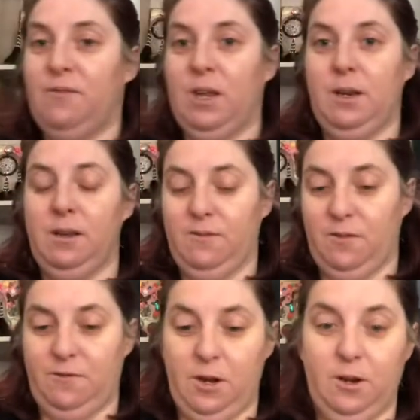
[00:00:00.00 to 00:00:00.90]
any of the
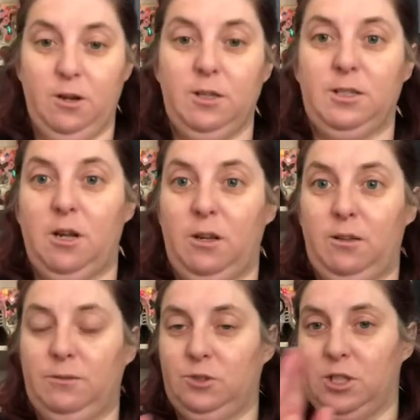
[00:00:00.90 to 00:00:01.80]
photos.
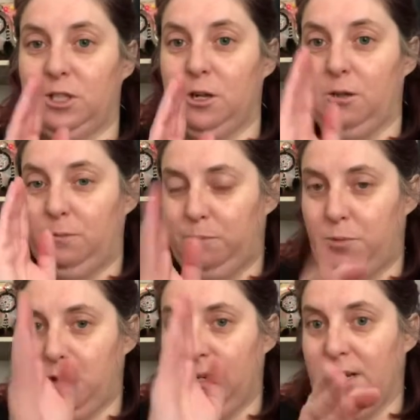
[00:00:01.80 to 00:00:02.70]
I'll
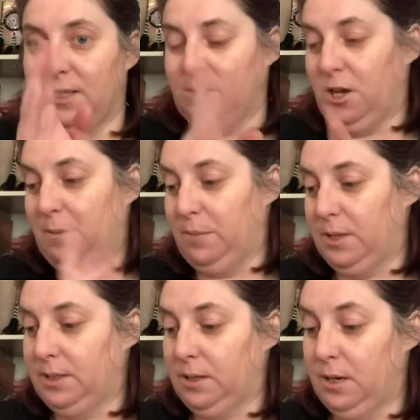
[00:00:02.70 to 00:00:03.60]
put it in side by
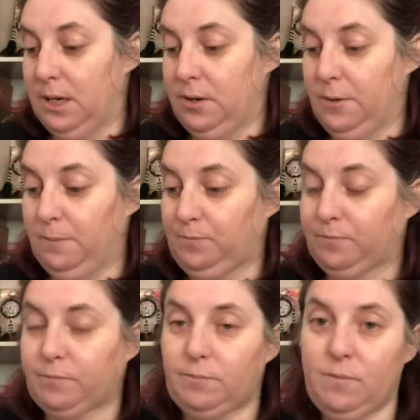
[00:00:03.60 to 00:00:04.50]
side.
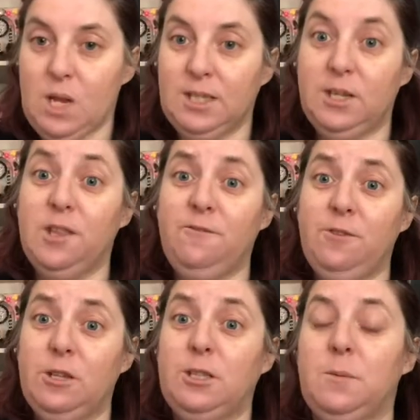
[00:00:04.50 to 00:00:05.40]
So the
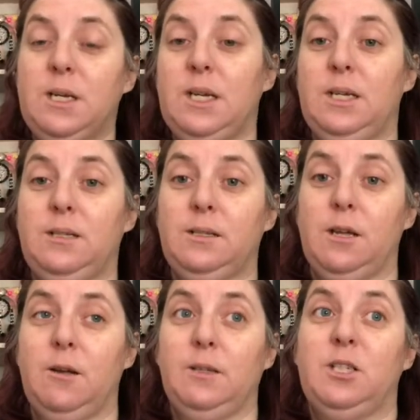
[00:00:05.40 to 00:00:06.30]
first one is
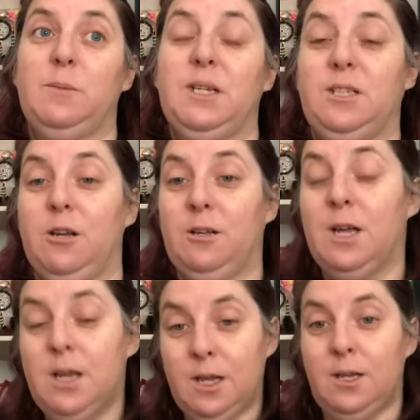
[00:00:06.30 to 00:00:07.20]
going to be, so
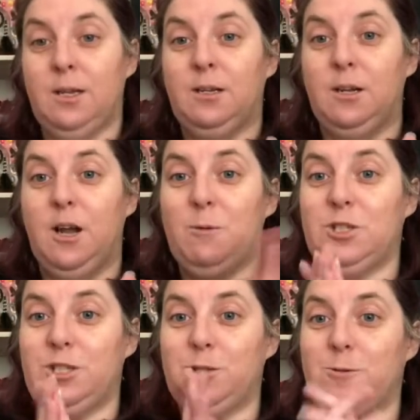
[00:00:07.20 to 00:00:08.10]
I want
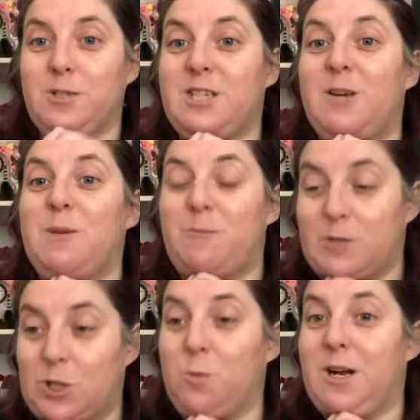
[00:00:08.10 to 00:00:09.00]
you all to tell me
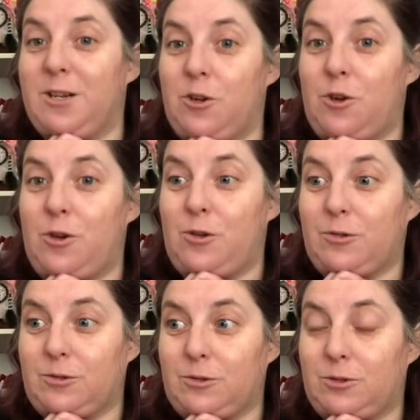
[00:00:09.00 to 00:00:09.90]
which one
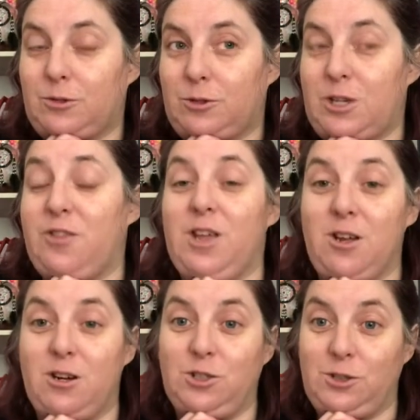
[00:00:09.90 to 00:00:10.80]
you
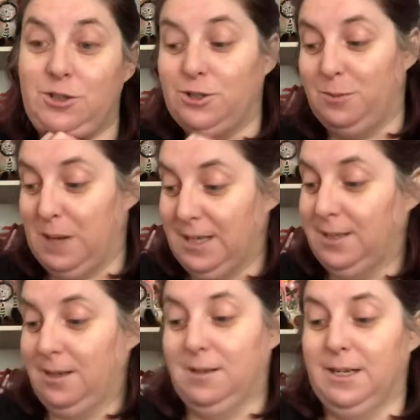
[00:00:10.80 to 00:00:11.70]
think I should do
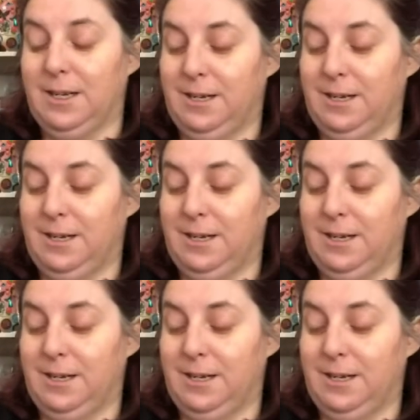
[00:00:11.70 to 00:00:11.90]
basically.